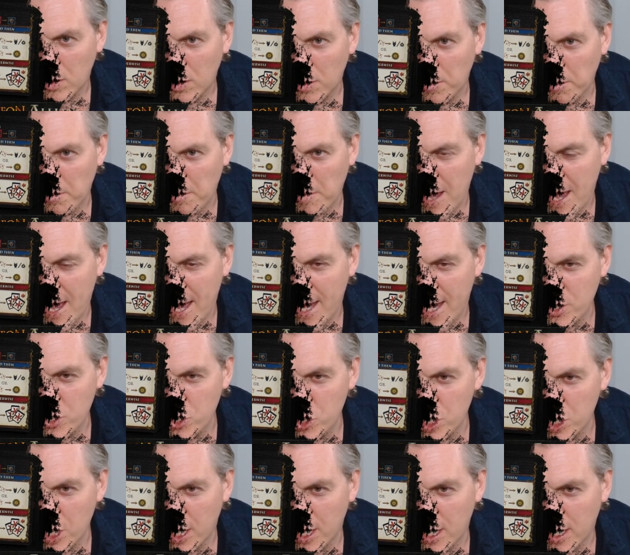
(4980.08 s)
Mad
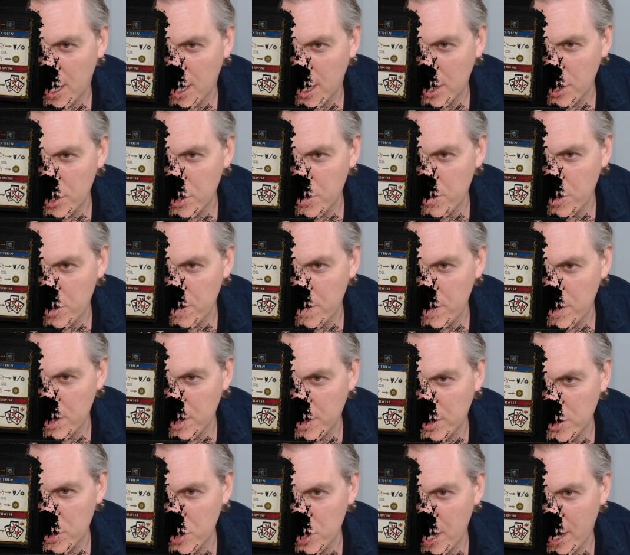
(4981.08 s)
Charge. Move until
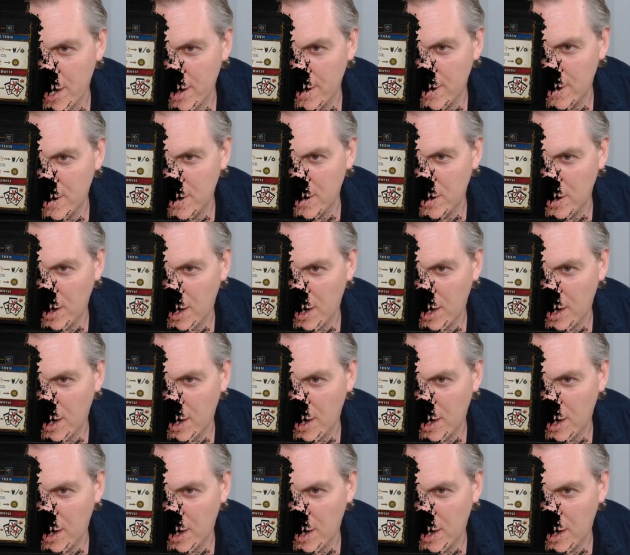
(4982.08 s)
adjacent